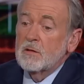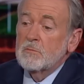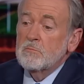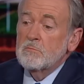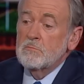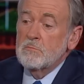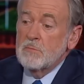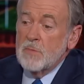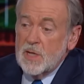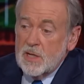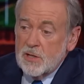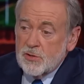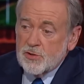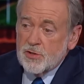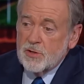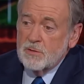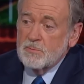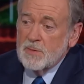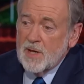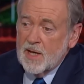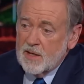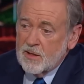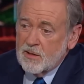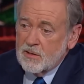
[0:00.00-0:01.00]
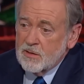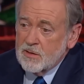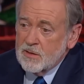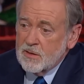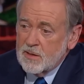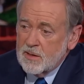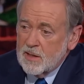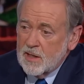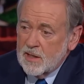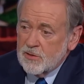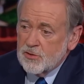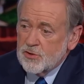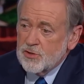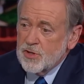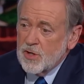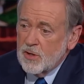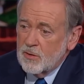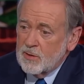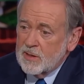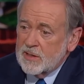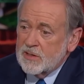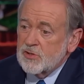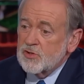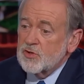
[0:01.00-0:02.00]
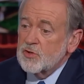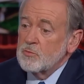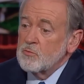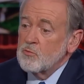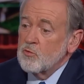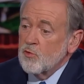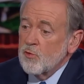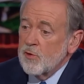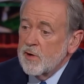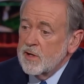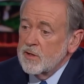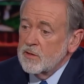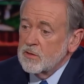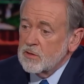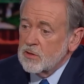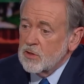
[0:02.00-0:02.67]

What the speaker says: Mesha Mainor is showing some real